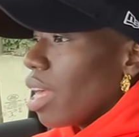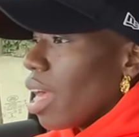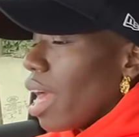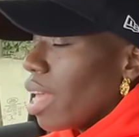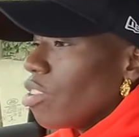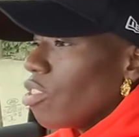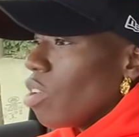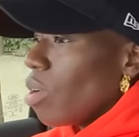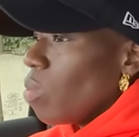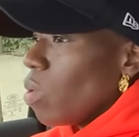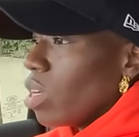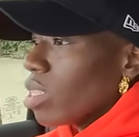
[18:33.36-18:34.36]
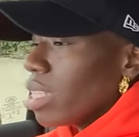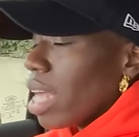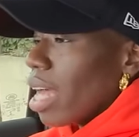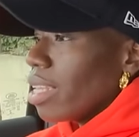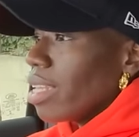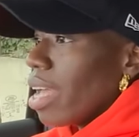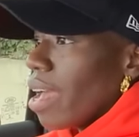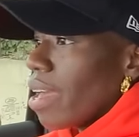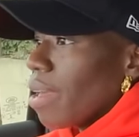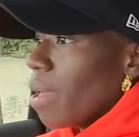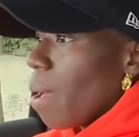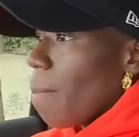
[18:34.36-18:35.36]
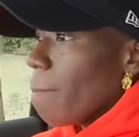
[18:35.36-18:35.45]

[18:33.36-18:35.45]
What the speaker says: you know, what a sad day.